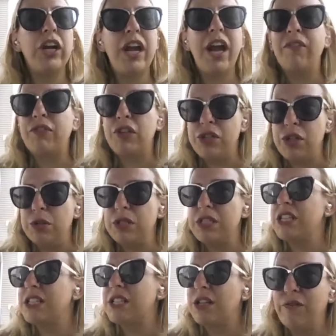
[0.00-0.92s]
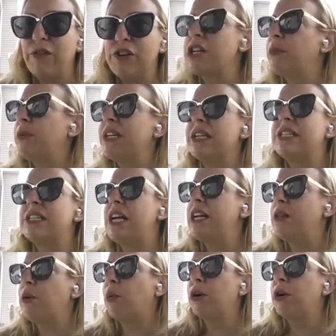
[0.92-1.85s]
you have to do is listen for someone to
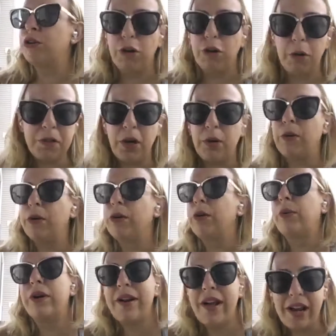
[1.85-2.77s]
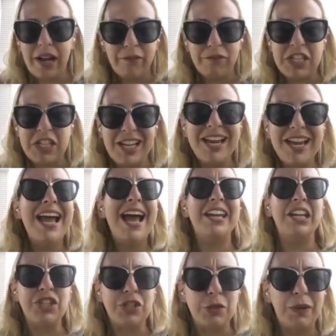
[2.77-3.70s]
say the word crypto or the word NFT,
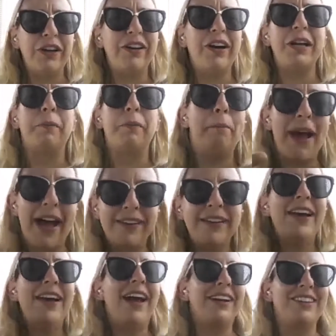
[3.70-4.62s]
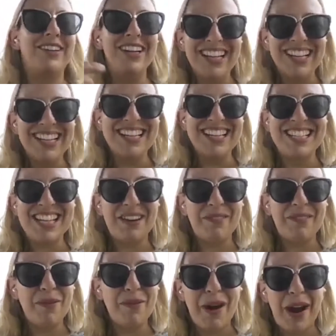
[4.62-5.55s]
and then just be like, bet. And send
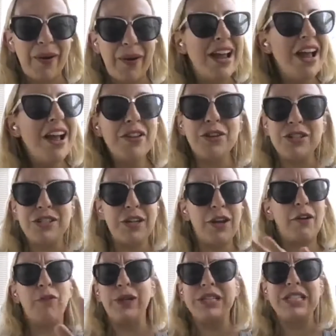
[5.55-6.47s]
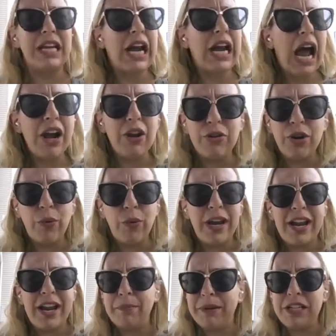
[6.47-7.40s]
them to my way. Because everyone's like, I don't know
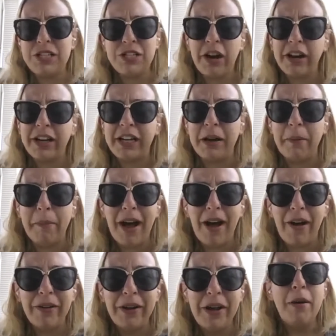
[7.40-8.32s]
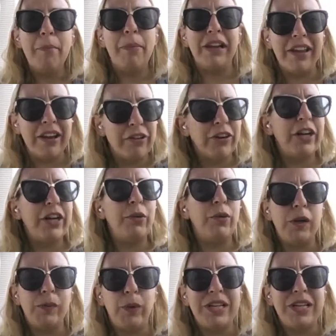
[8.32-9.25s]
what anybody's talking about. But literally,
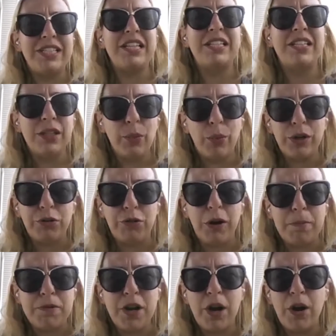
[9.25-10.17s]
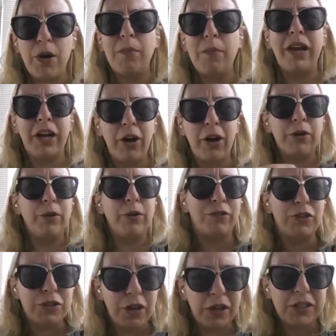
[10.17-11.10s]
once they said the word crypto, I'm like, oh, you
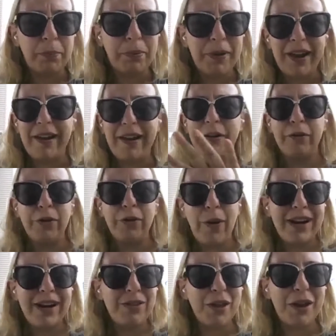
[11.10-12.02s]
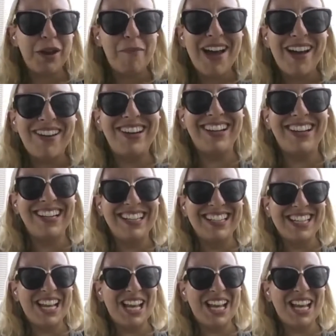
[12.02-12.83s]
have to talk to Bet. I don't know anything about it.